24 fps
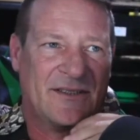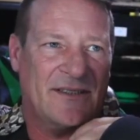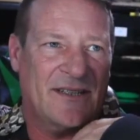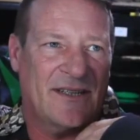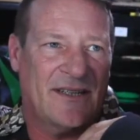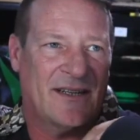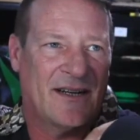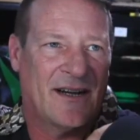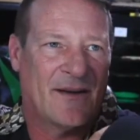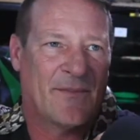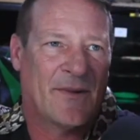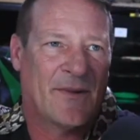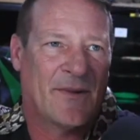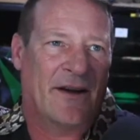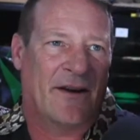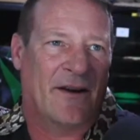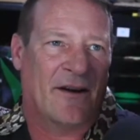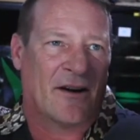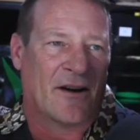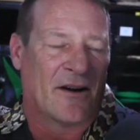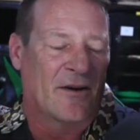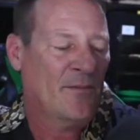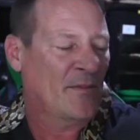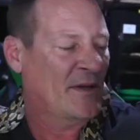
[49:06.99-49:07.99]
sitting on my
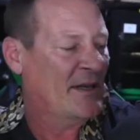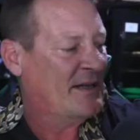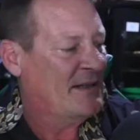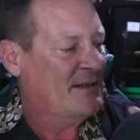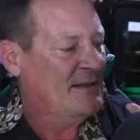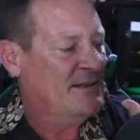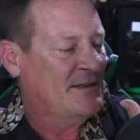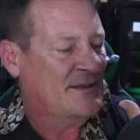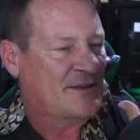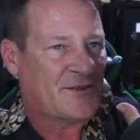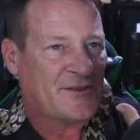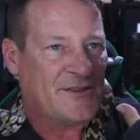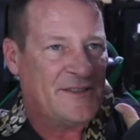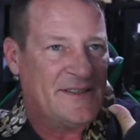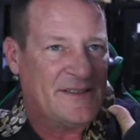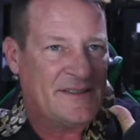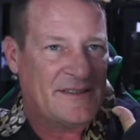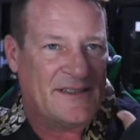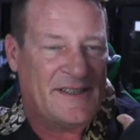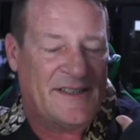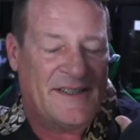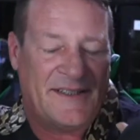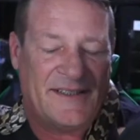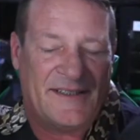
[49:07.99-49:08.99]
arm like a little tree
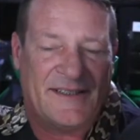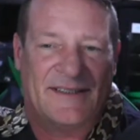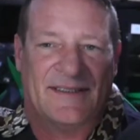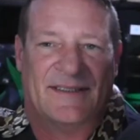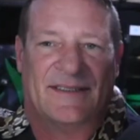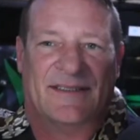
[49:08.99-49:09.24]
snake.